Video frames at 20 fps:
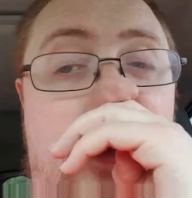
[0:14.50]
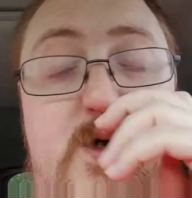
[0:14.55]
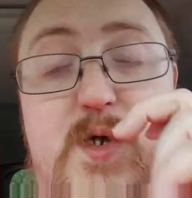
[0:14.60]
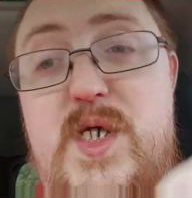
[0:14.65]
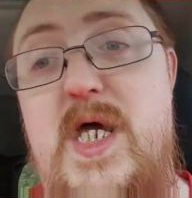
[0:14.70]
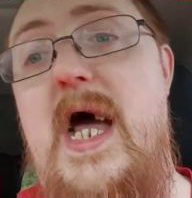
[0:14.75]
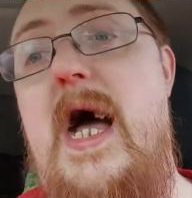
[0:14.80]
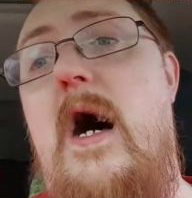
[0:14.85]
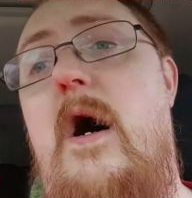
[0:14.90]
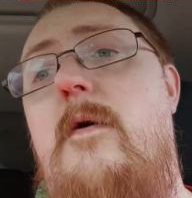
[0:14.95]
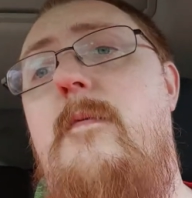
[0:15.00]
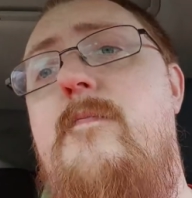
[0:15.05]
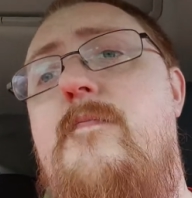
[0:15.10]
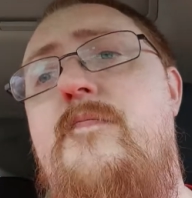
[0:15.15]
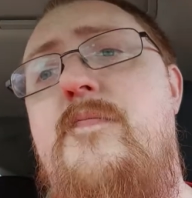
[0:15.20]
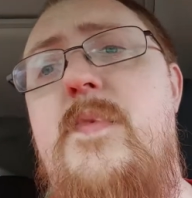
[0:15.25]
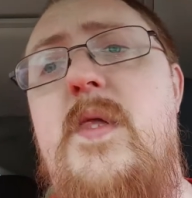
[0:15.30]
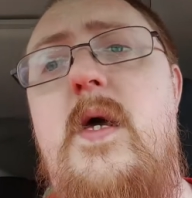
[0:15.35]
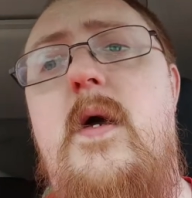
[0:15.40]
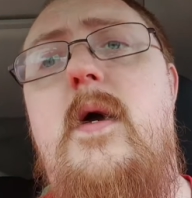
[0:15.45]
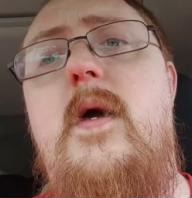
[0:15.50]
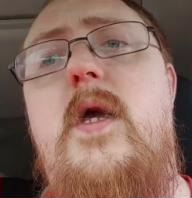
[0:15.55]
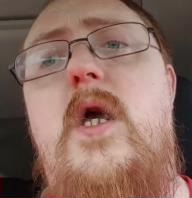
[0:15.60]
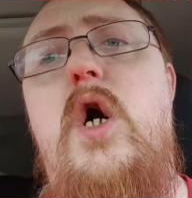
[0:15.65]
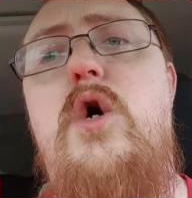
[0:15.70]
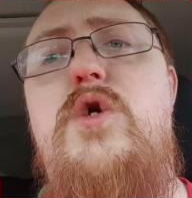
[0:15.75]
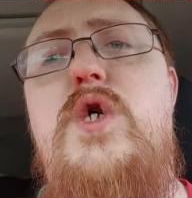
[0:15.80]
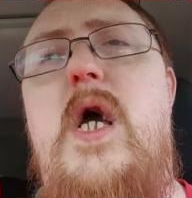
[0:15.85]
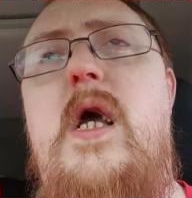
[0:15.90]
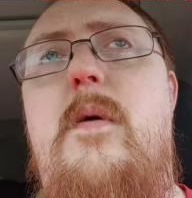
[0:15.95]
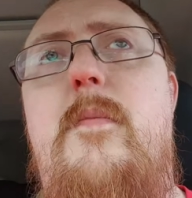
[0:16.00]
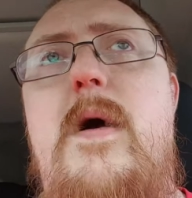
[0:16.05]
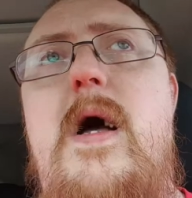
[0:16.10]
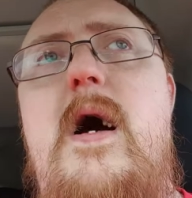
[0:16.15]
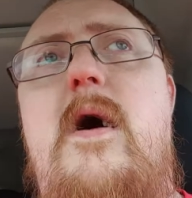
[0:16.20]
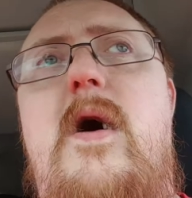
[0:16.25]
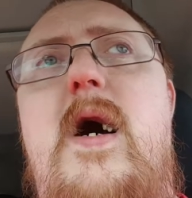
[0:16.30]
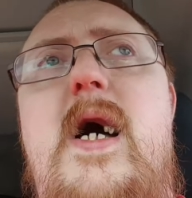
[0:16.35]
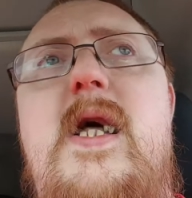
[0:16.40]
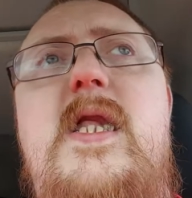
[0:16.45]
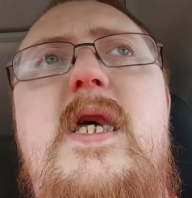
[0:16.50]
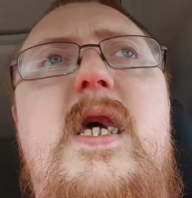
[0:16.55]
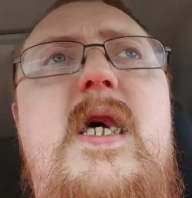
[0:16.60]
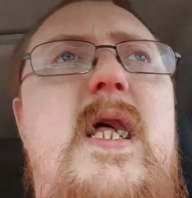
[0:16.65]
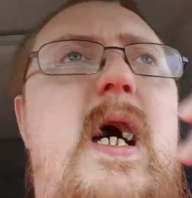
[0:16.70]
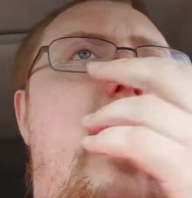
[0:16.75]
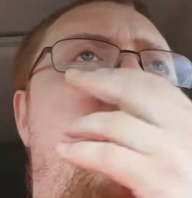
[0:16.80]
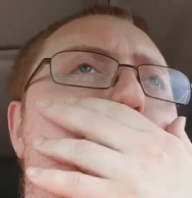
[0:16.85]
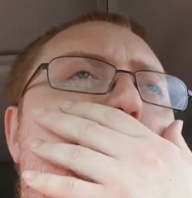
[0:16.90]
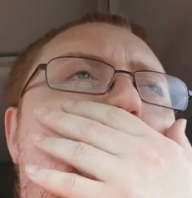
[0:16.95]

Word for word: those out. Go check them out. I did, I